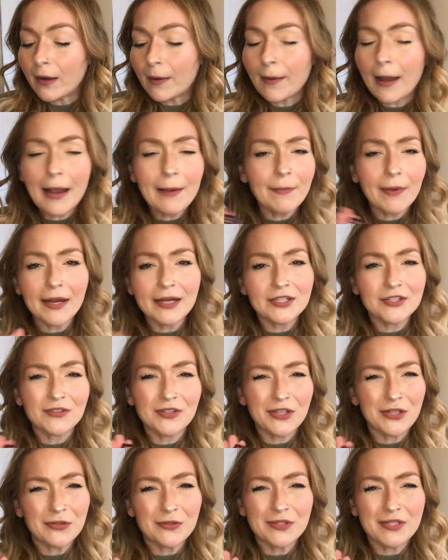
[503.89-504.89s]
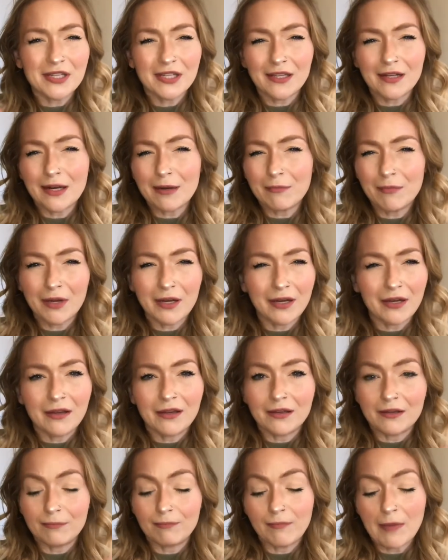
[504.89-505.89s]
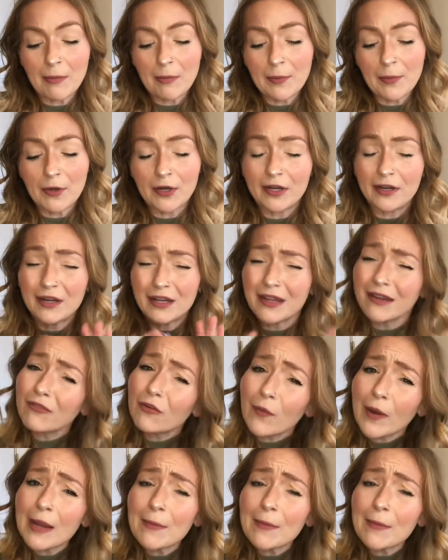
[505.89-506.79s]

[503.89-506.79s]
I might use it. I might maybe put it in a giveaway.